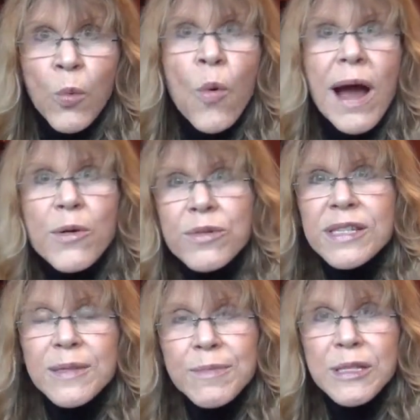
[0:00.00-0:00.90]
white with
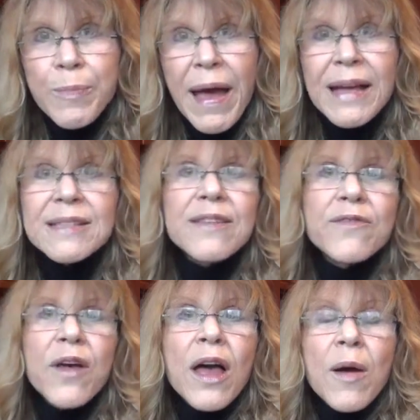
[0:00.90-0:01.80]
some specks
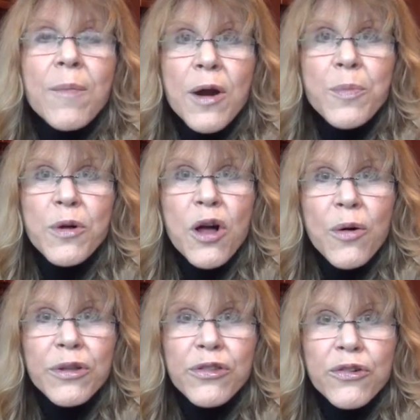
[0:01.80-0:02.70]
of purple
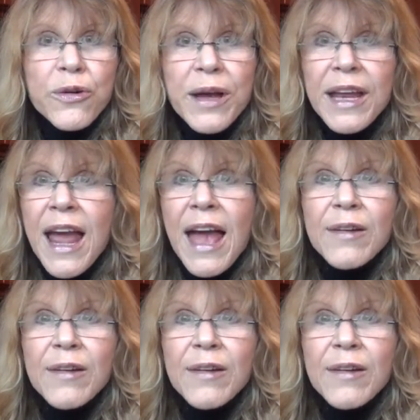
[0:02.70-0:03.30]
going through it.